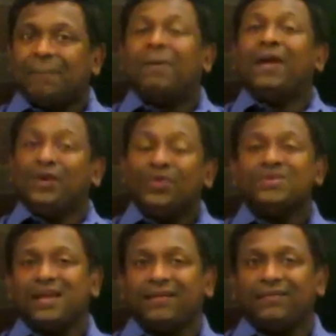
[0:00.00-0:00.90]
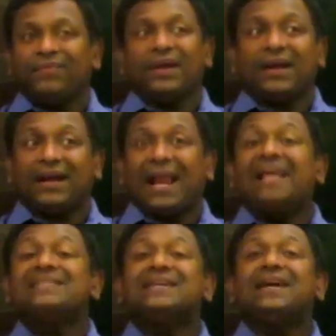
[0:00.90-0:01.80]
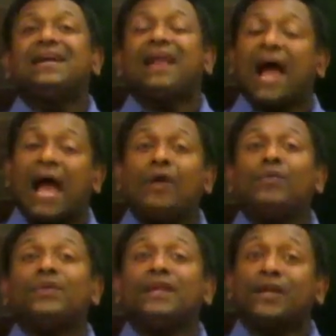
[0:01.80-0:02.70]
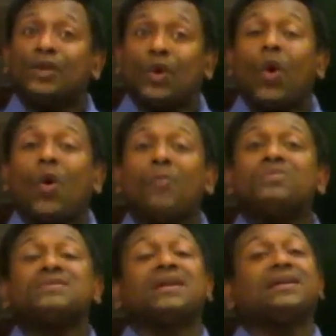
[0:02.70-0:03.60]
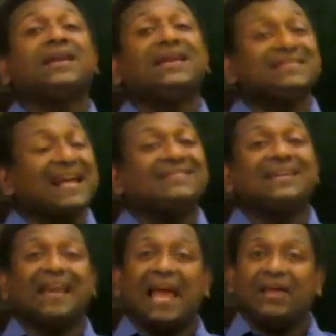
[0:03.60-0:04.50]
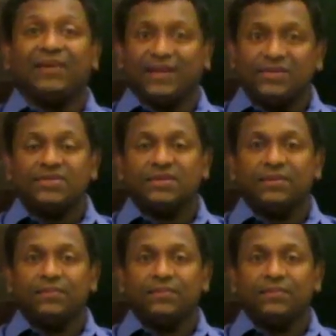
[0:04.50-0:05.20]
by using the classical Ayurvedic norms written in Sanskrit language,